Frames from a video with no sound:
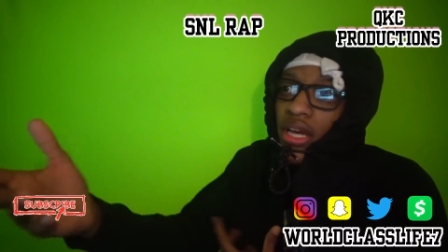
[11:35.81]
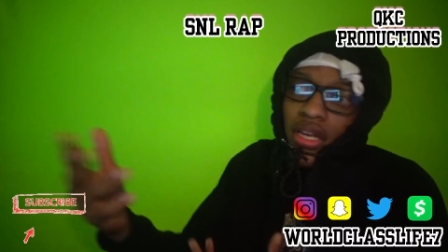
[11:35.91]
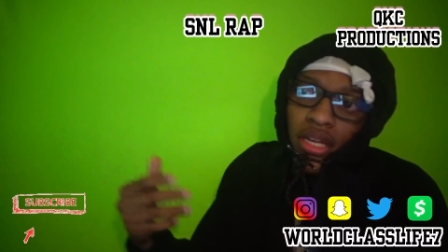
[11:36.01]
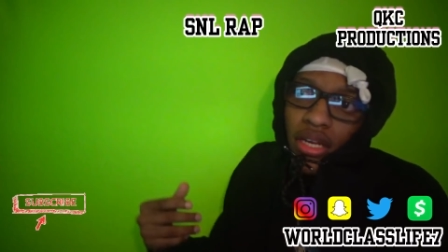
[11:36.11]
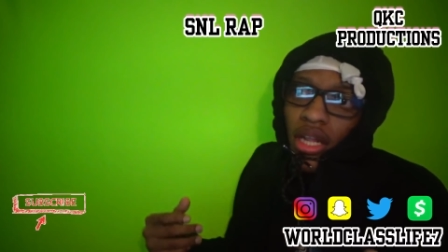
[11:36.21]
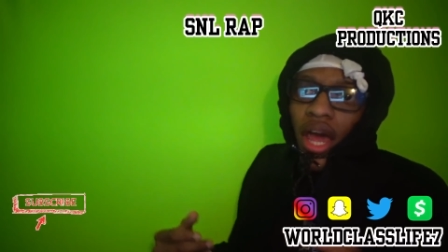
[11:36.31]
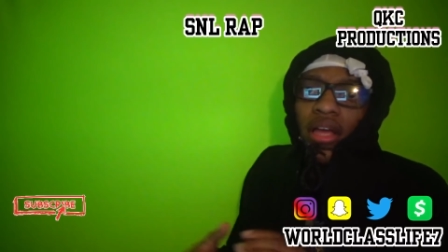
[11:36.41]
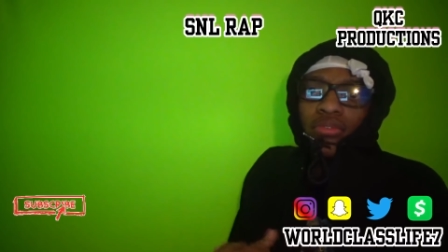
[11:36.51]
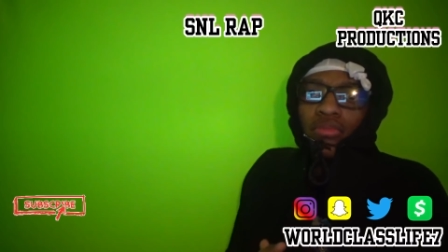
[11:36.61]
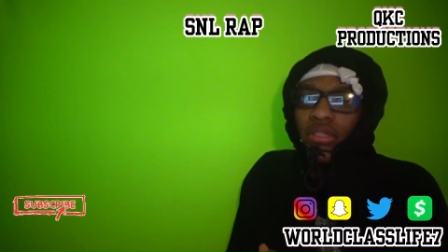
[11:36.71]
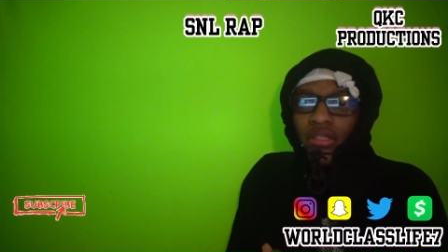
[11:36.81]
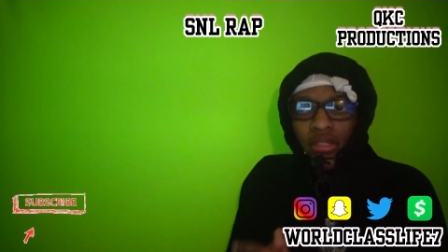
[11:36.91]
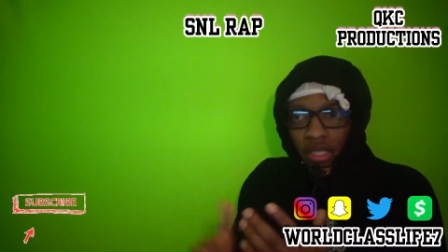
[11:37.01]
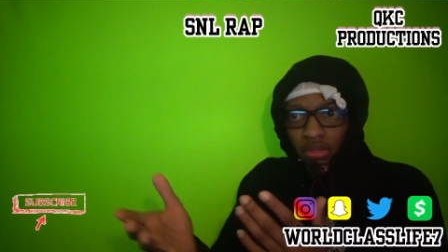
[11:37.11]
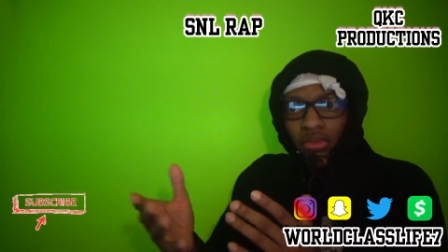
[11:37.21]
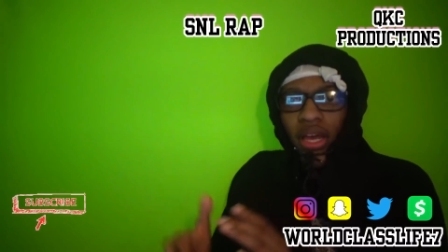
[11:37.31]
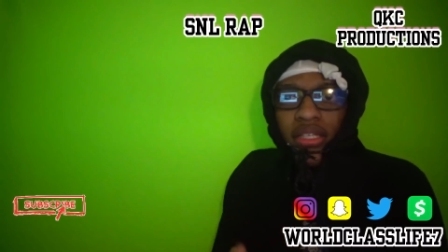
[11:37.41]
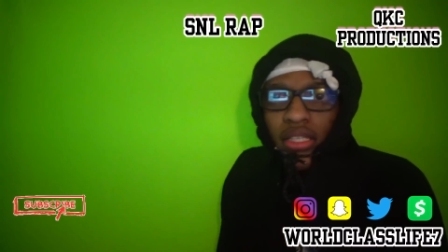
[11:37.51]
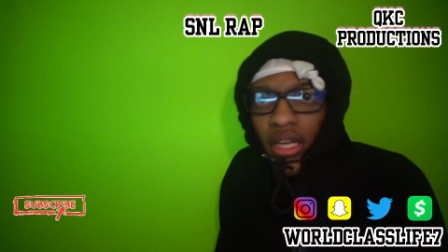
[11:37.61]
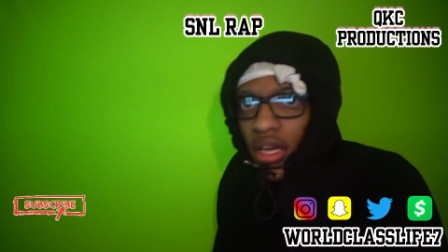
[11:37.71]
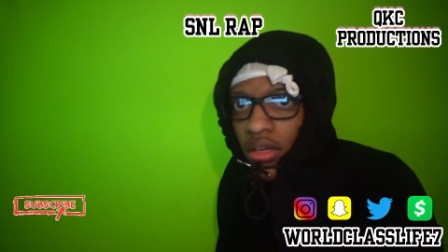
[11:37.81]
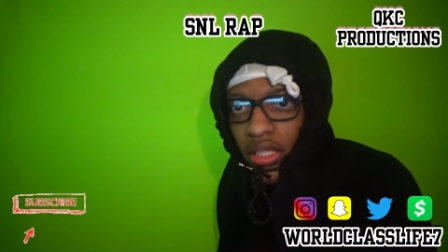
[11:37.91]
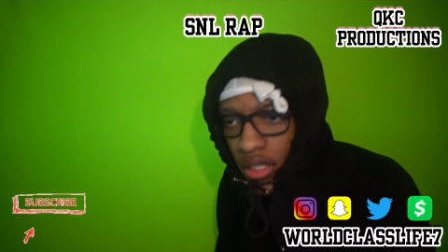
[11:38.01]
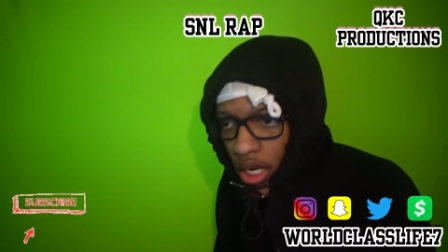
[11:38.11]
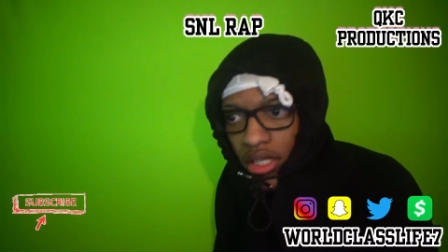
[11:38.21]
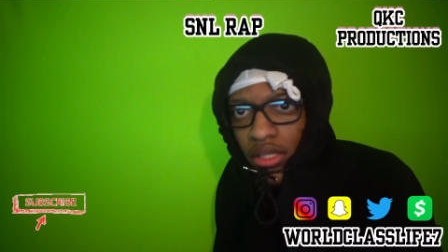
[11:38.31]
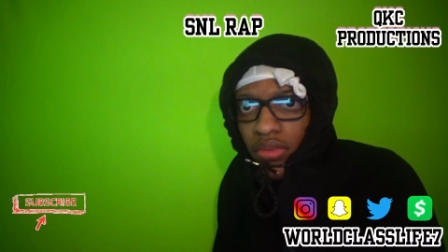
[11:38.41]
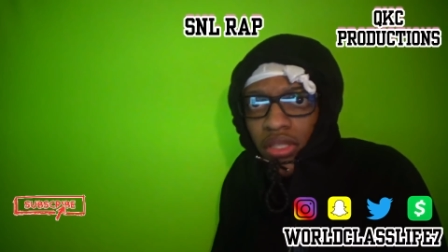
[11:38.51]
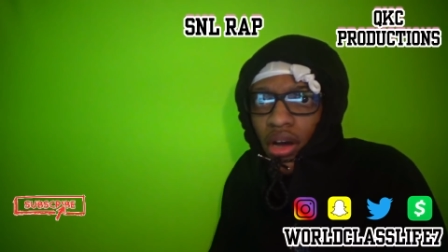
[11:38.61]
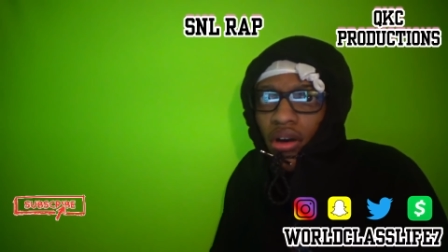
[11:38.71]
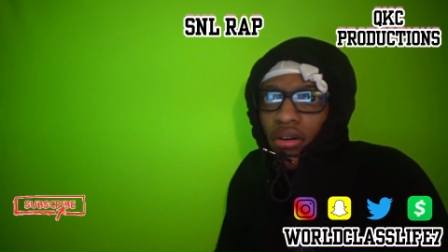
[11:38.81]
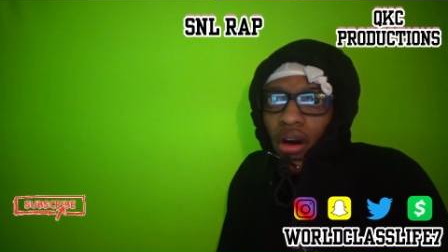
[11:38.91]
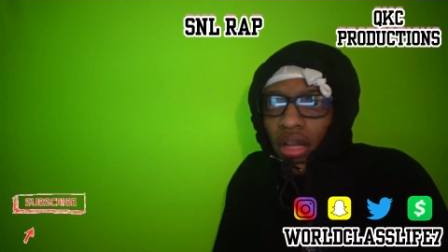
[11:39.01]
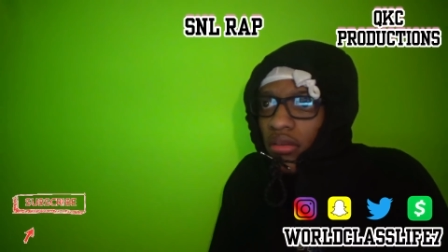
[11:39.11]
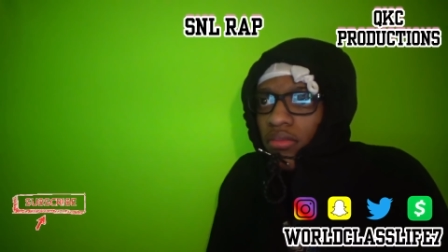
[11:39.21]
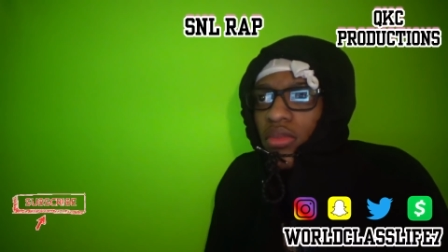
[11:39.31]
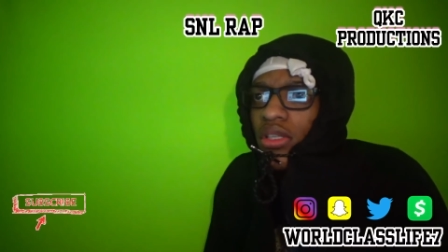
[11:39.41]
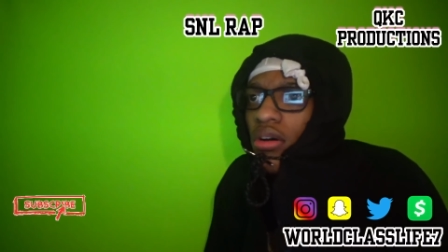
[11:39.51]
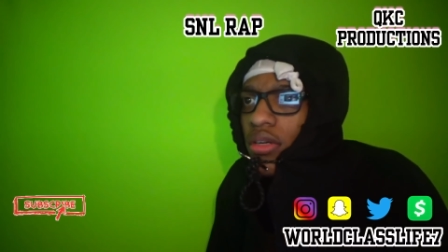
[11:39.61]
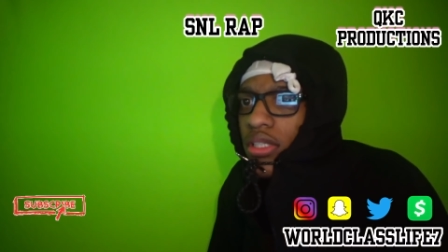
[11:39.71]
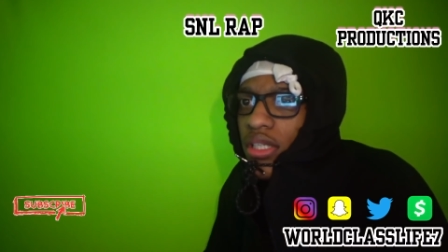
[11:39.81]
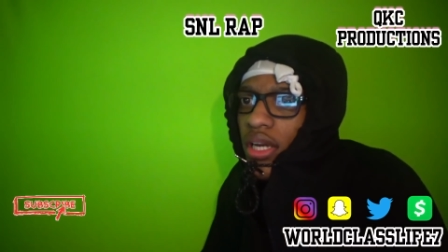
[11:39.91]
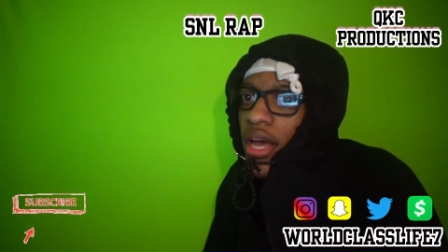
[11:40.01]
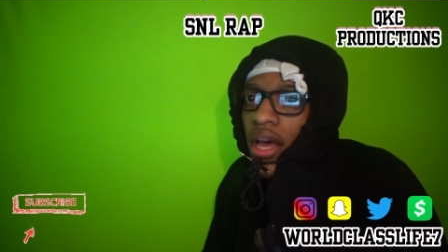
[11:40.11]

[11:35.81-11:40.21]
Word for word: And then the last one, this one, SNL, this that shit was cold. All of them was cold as shit.